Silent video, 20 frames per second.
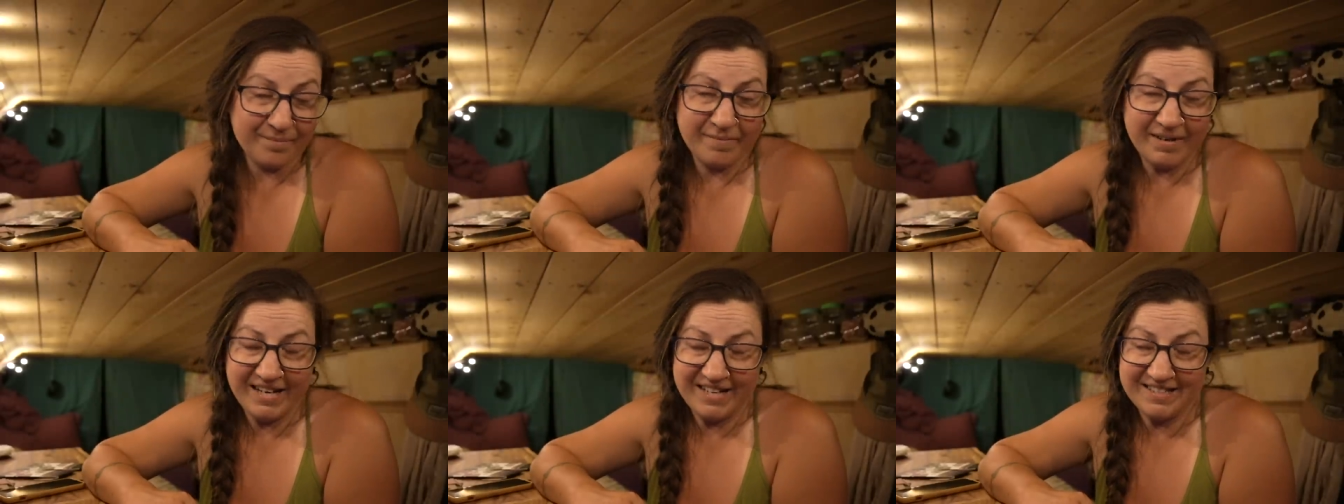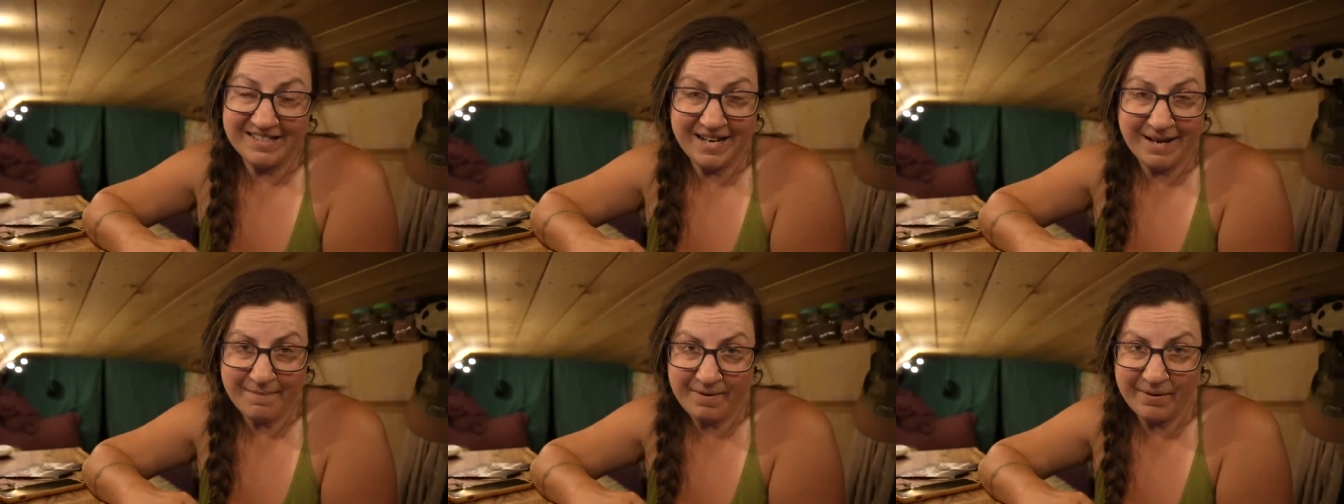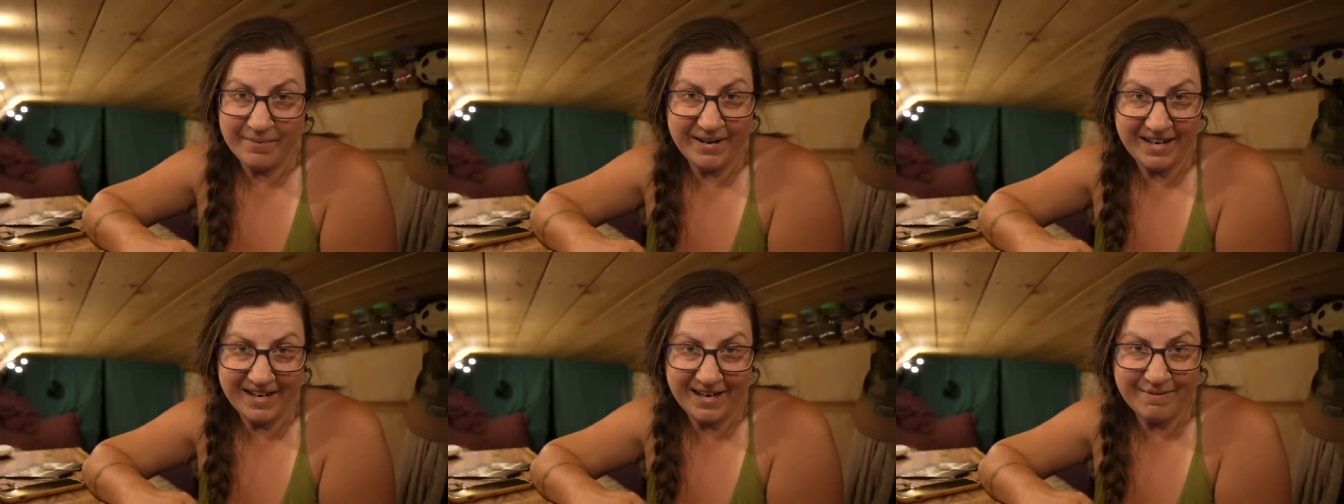by the time
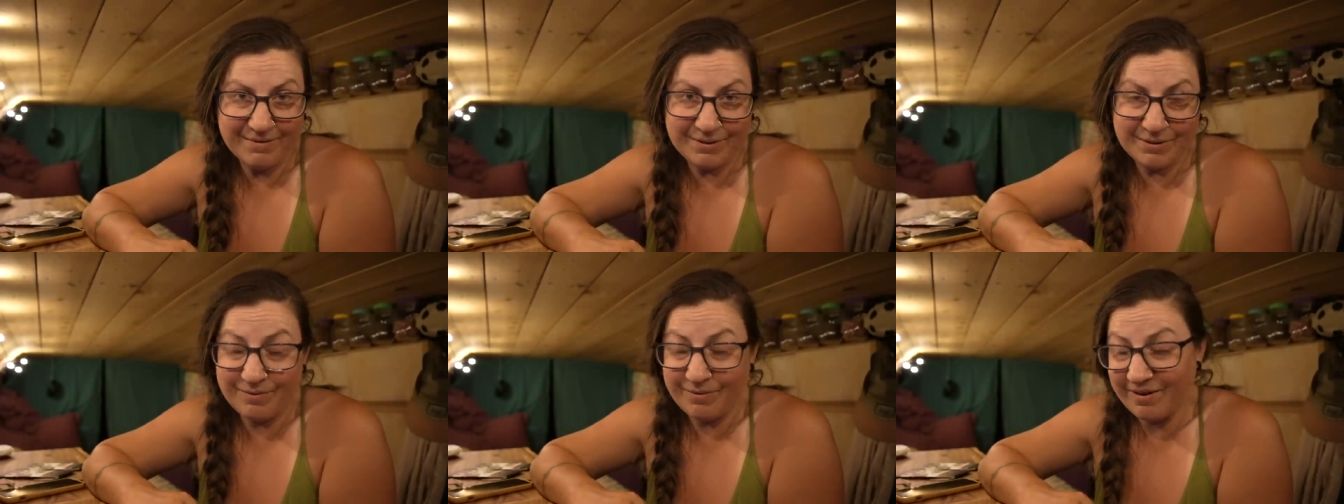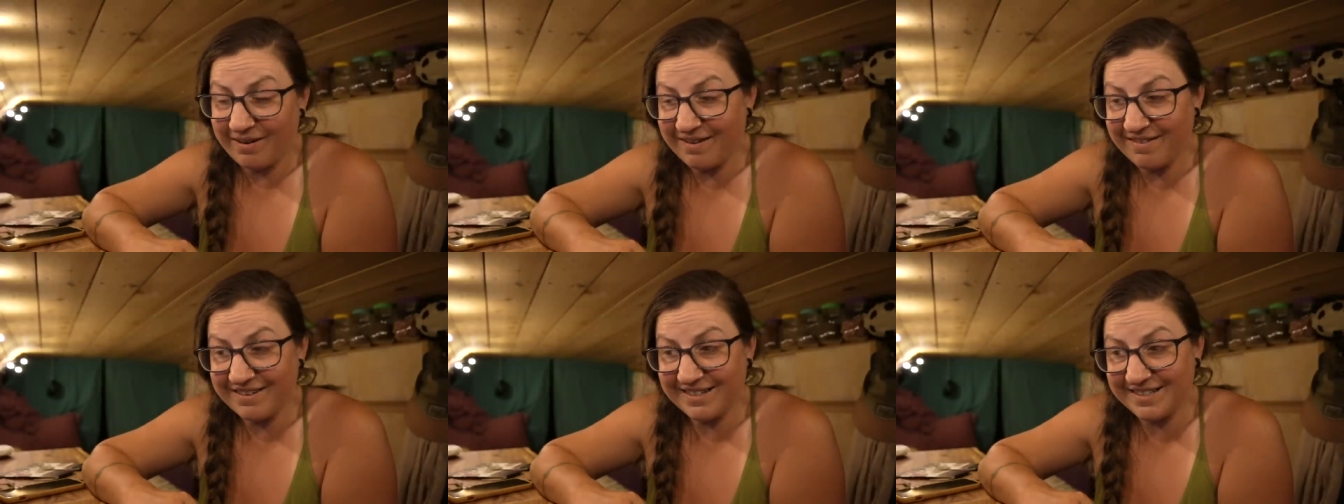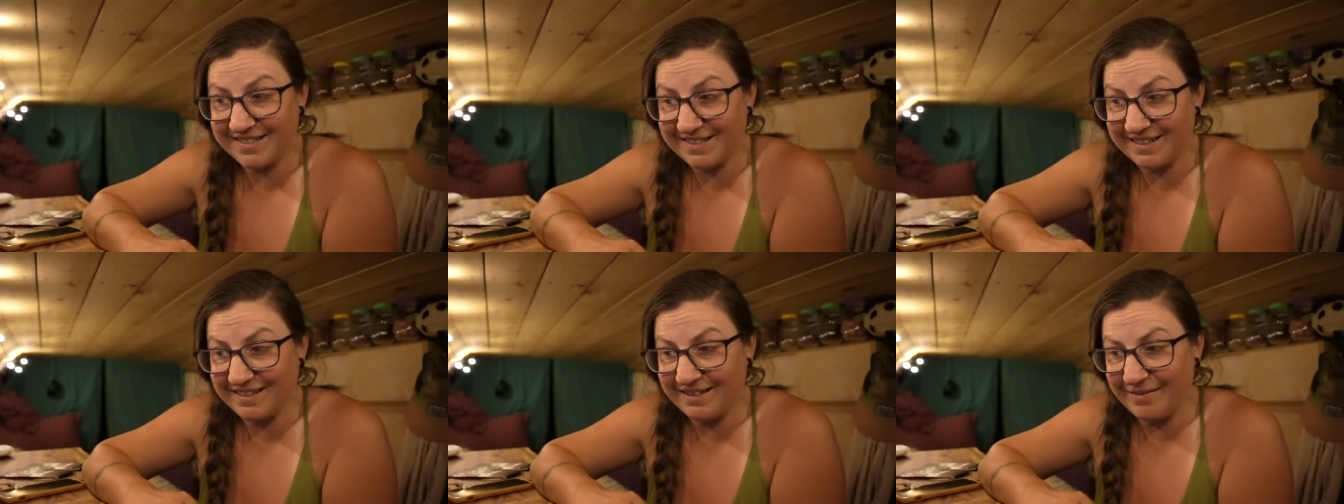I wake up tomorrow,
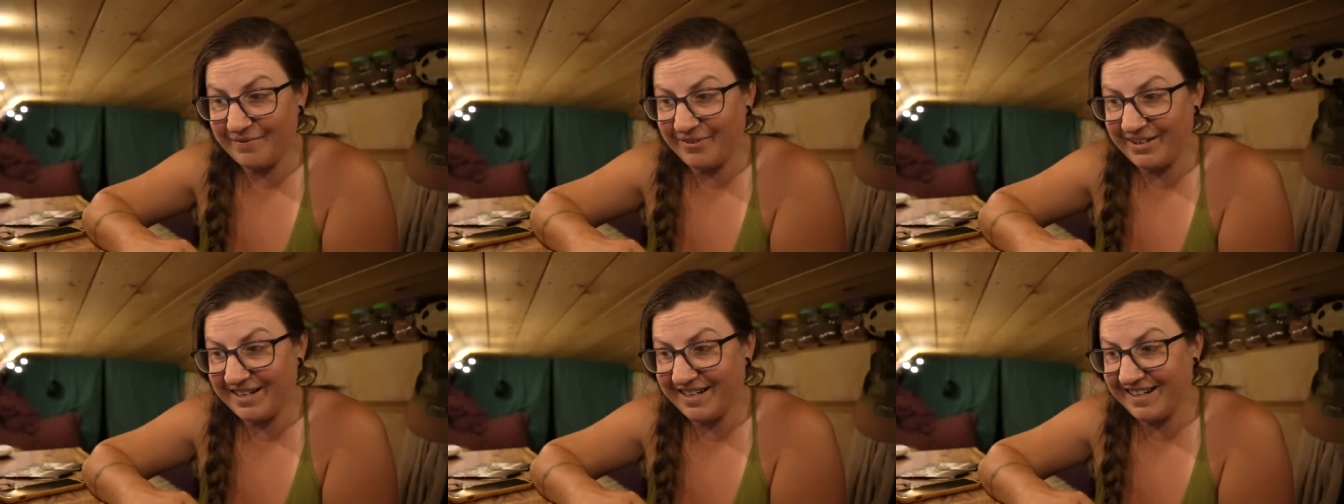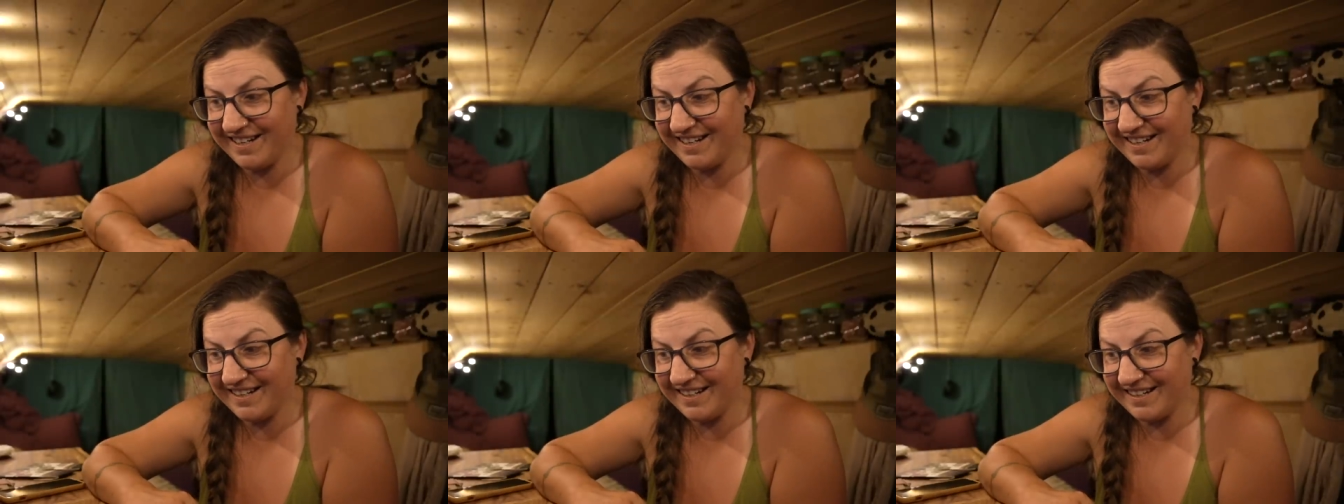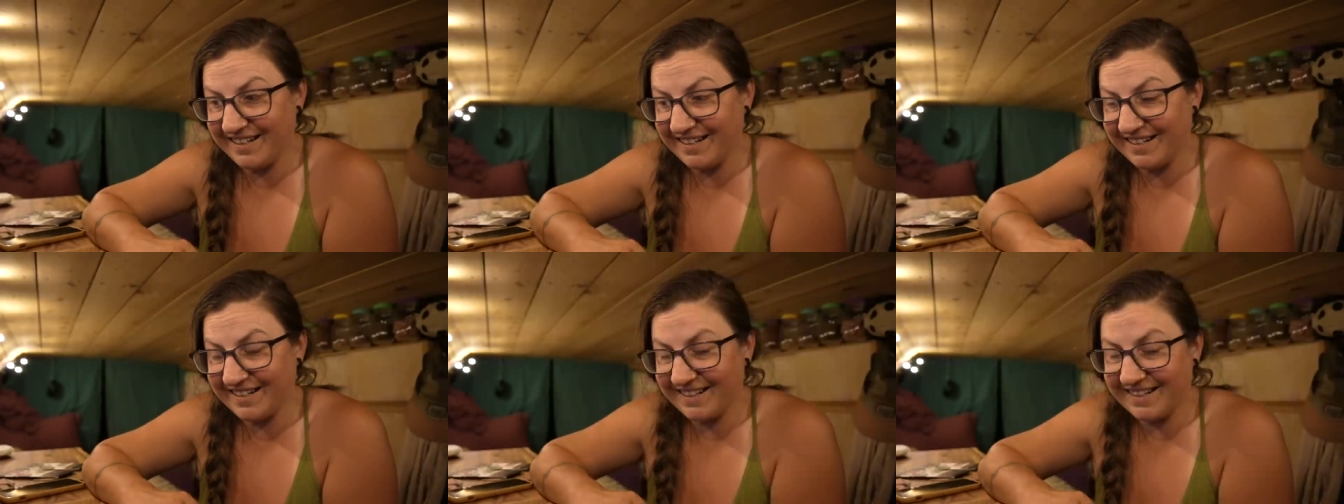it's going to be
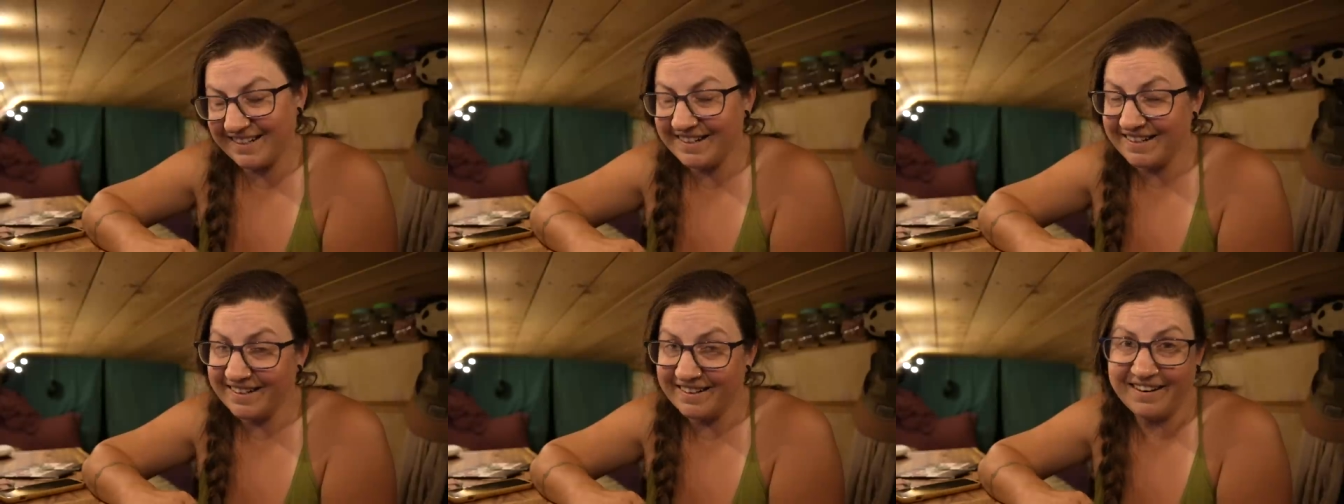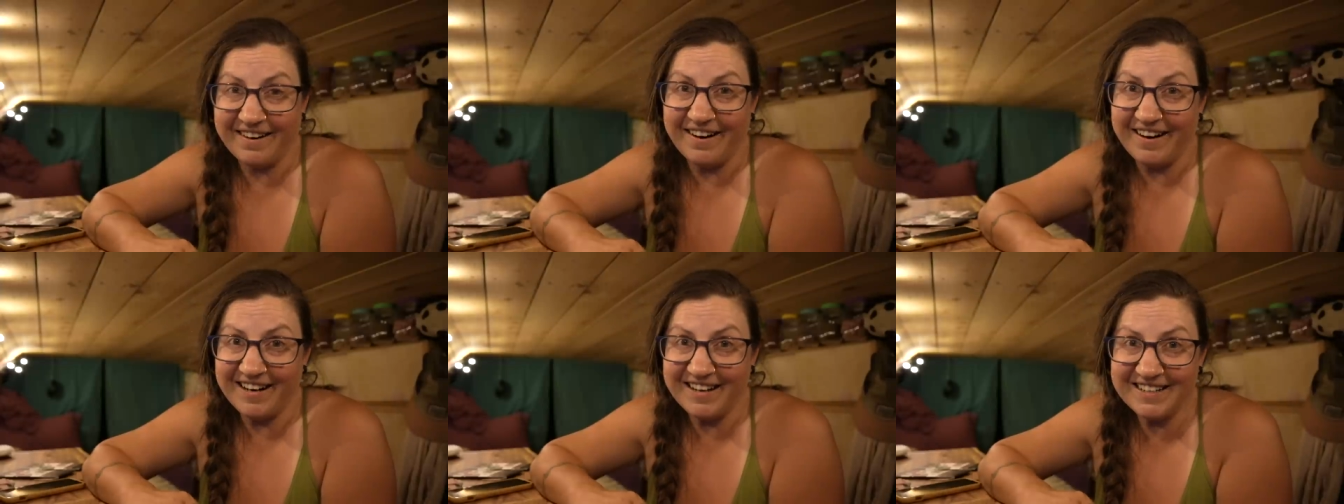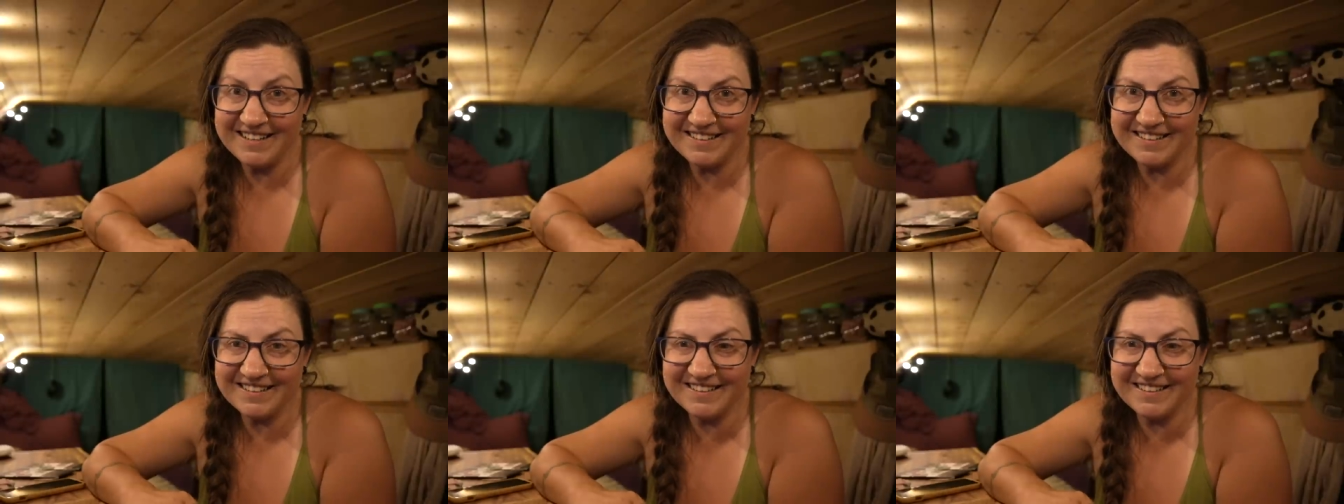hot.